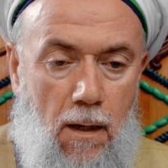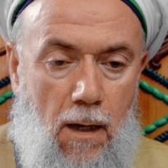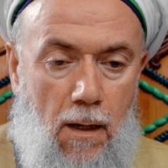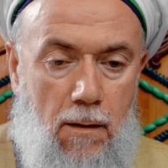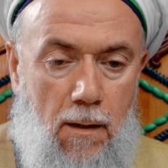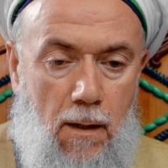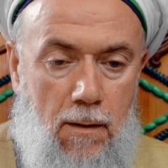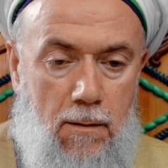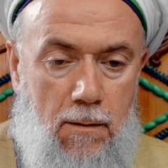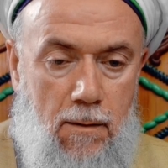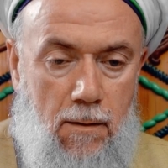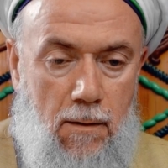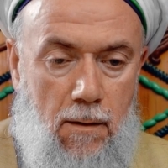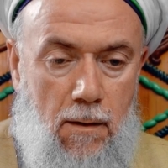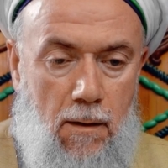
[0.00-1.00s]
and
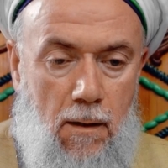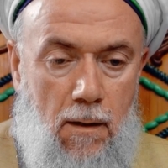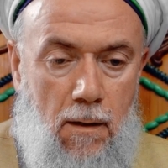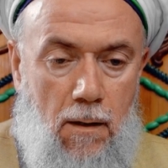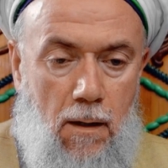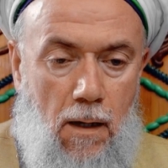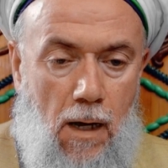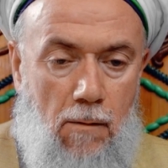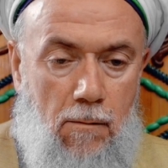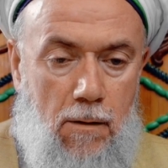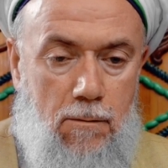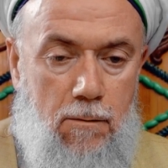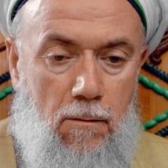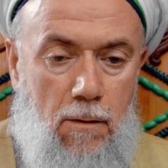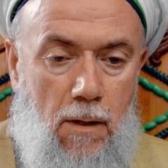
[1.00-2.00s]
then our
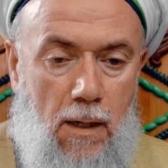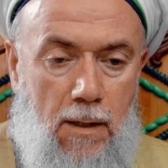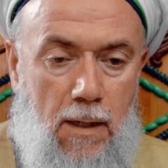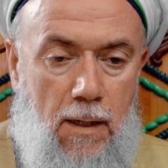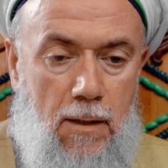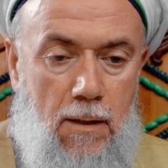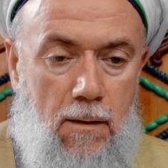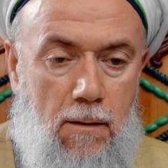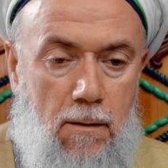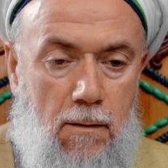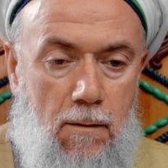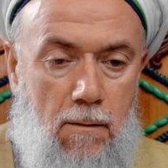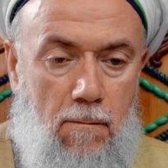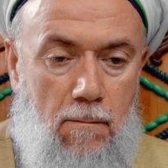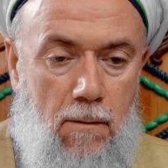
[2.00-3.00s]
soul again
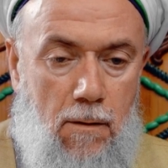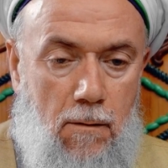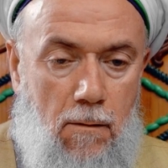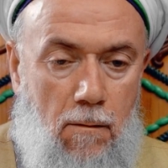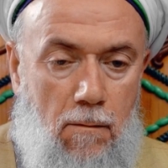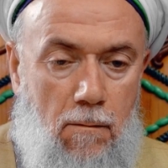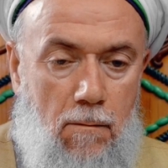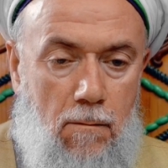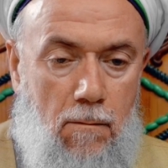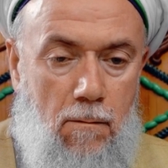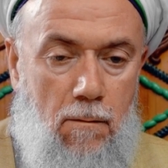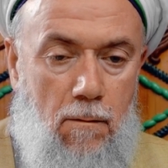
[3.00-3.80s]
will go